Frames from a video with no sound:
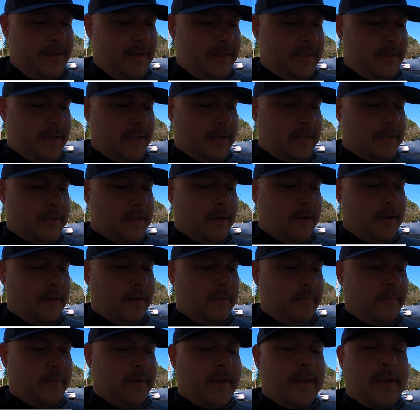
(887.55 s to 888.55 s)
He said he saw it in
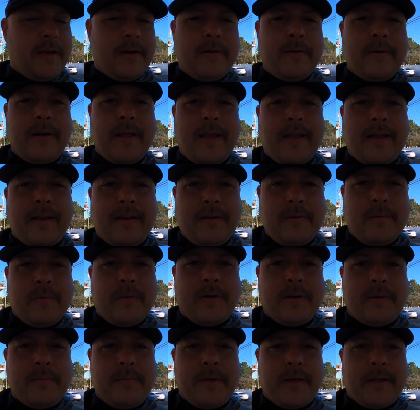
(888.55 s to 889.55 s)
the video, and he
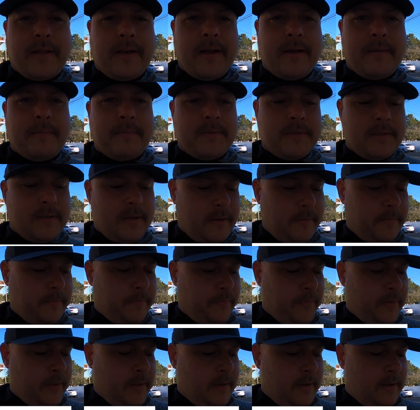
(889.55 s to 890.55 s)
wanted to pick it up. So
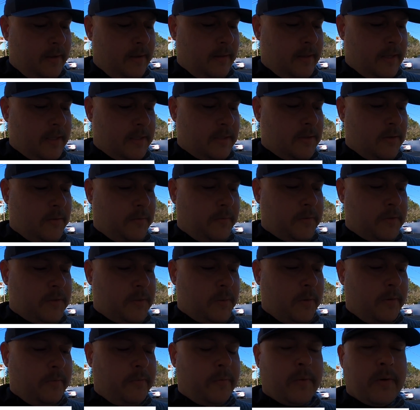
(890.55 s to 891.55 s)
that sold for
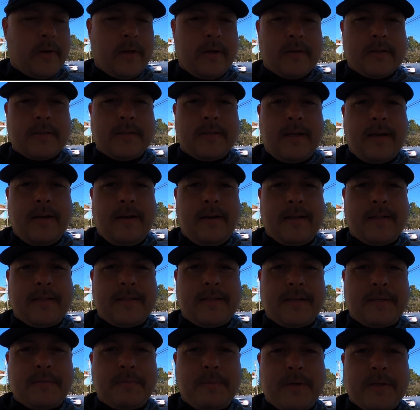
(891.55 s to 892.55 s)

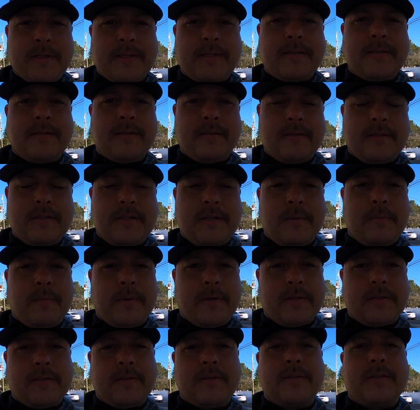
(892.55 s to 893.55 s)
$24.99 plus
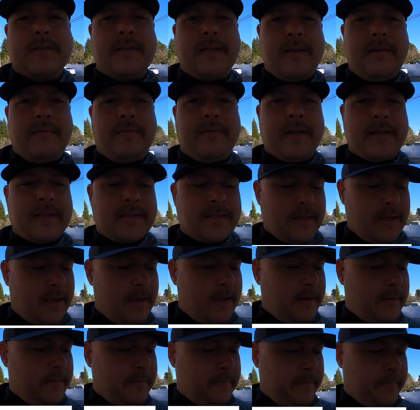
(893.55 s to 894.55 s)
shipping. So Steve, thanks
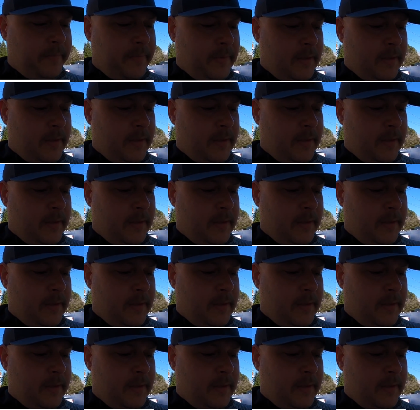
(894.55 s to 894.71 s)
again.